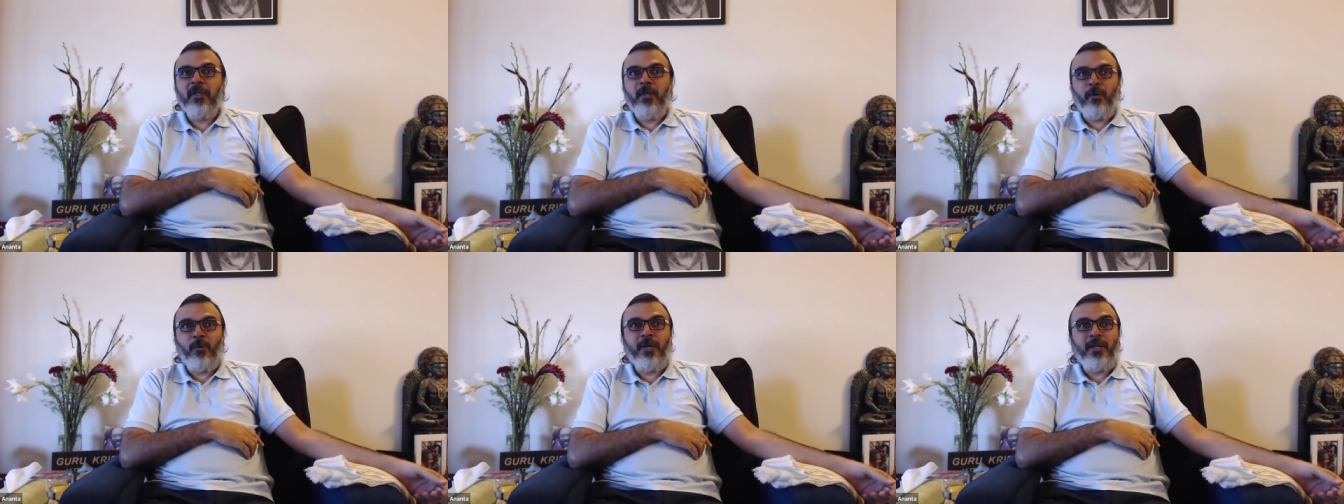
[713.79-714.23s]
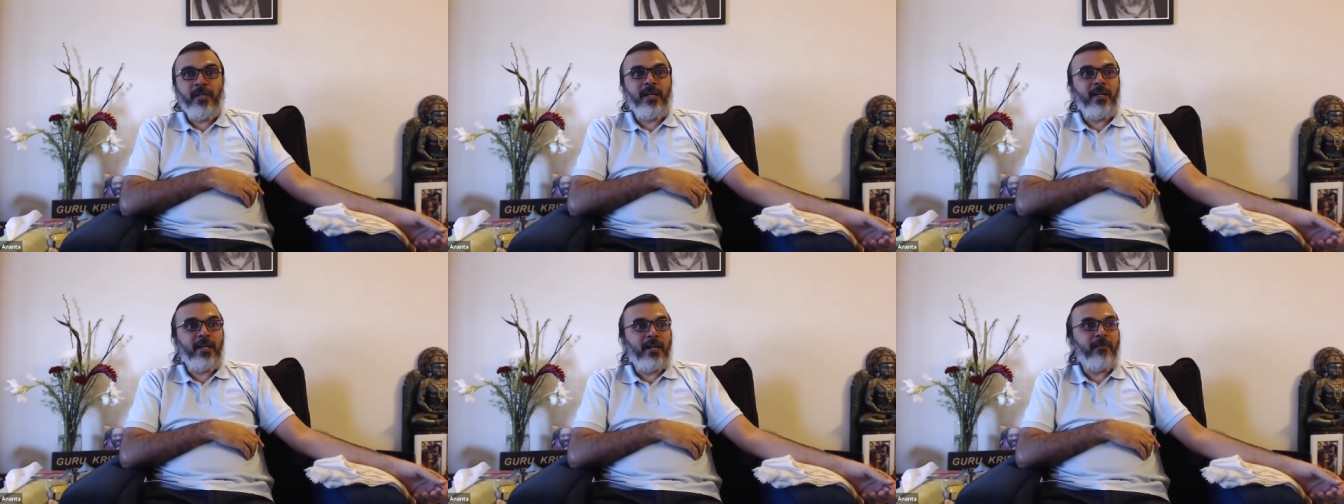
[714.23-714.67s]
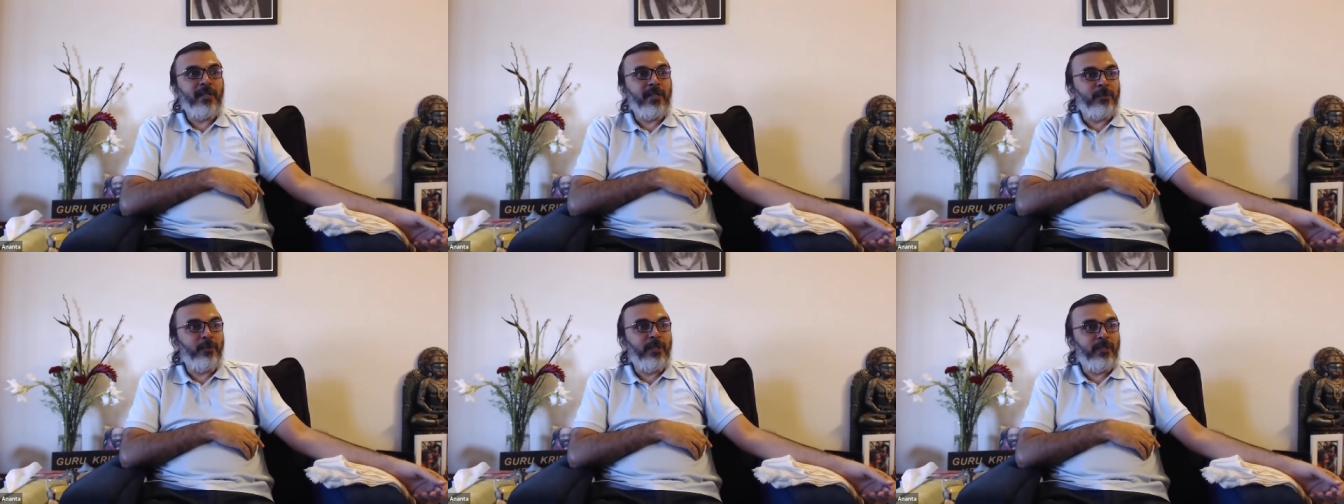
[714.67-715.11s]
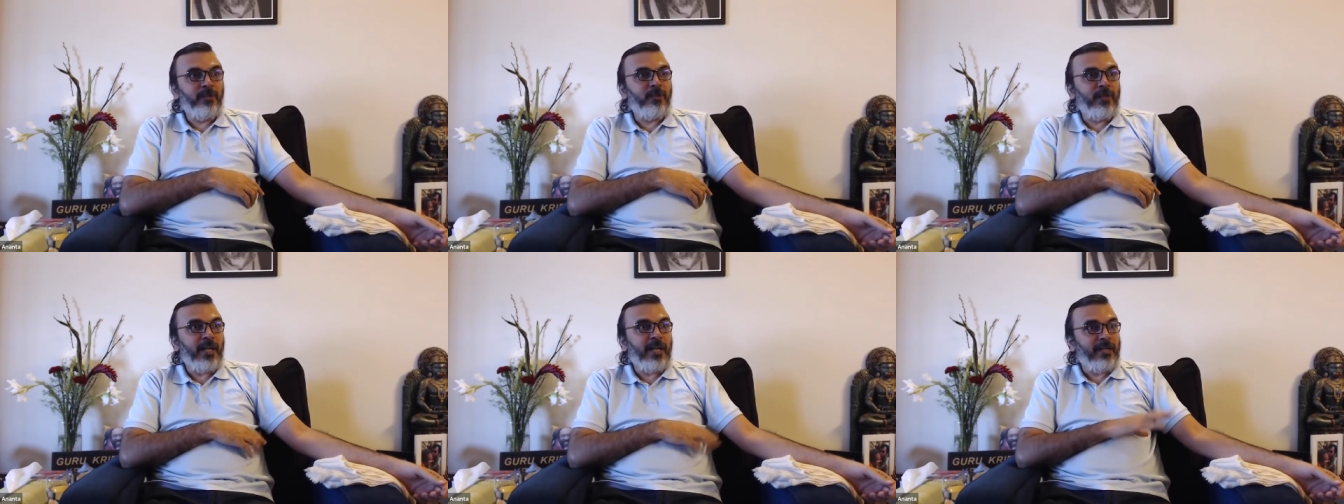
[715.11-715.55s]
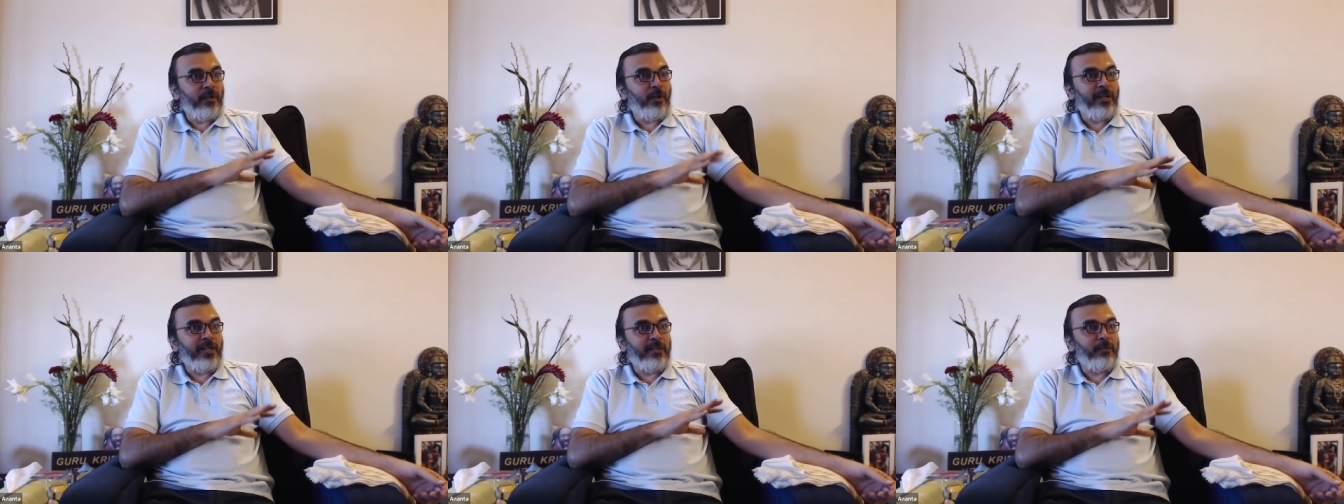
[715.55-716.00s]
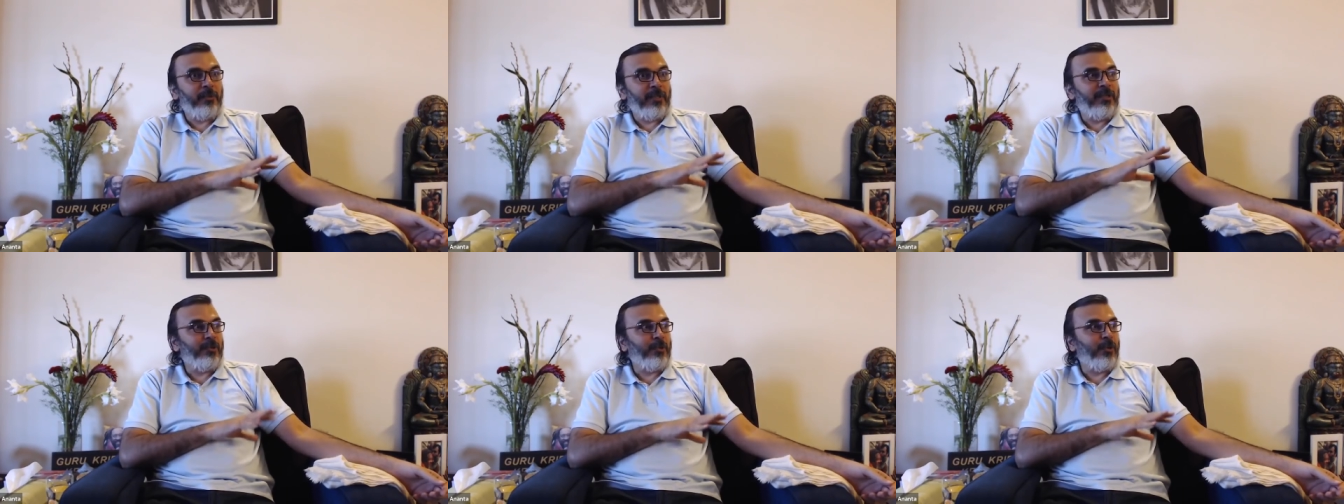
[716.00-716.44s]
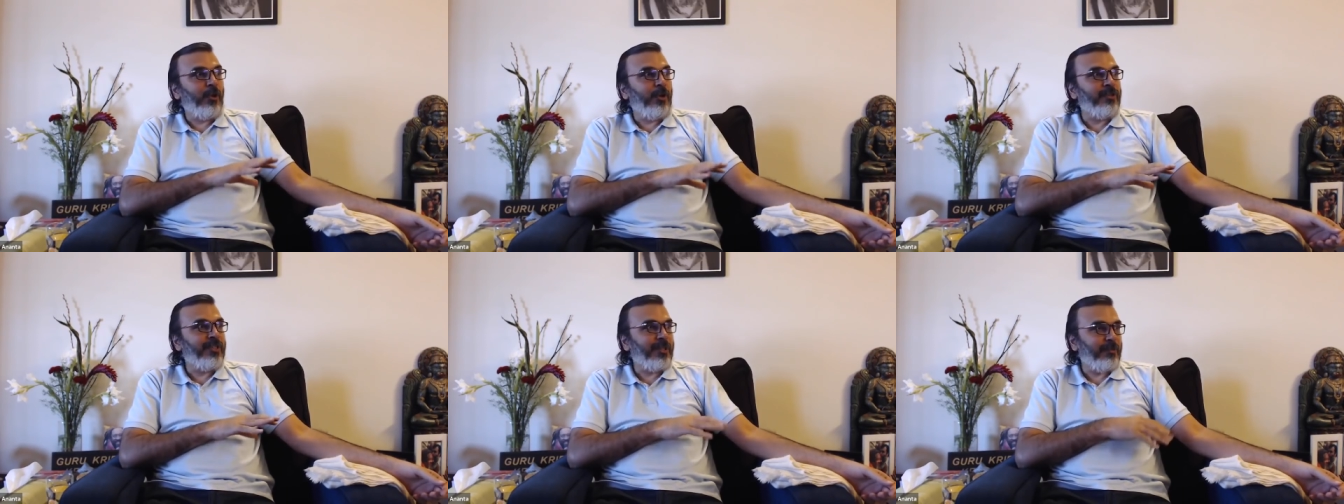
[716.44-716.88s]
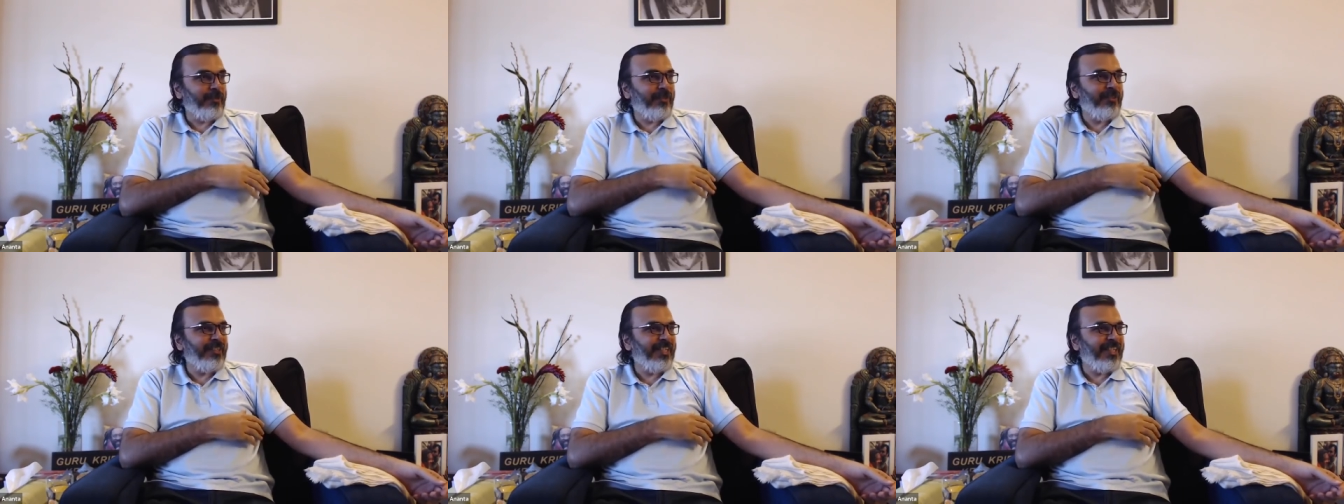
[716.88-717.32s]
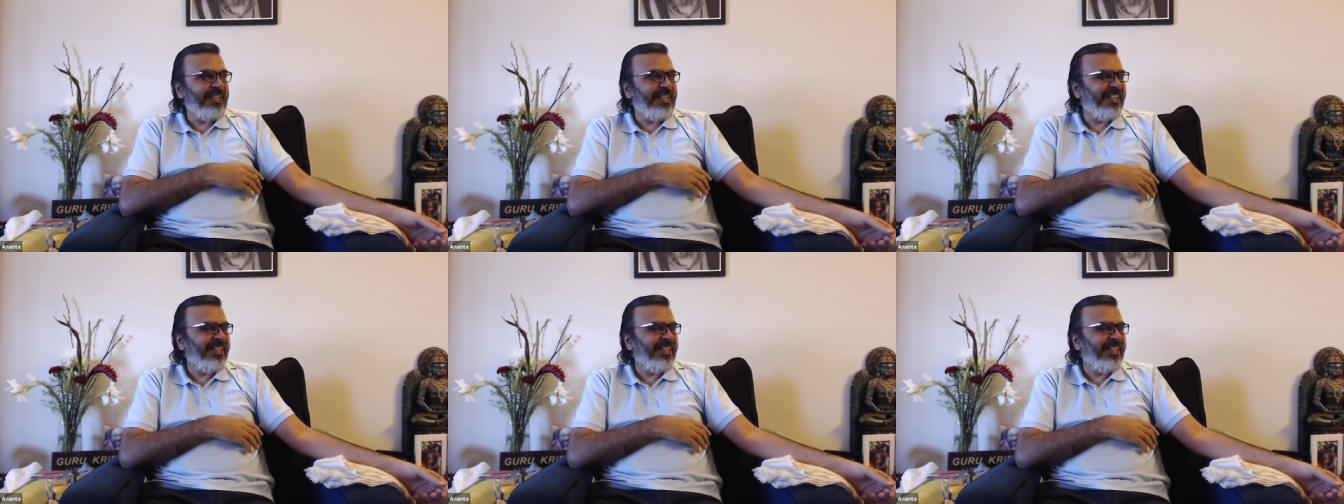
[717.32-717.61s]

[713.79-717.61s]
one day I'll have an experience of that, not experience or concept. You see, like,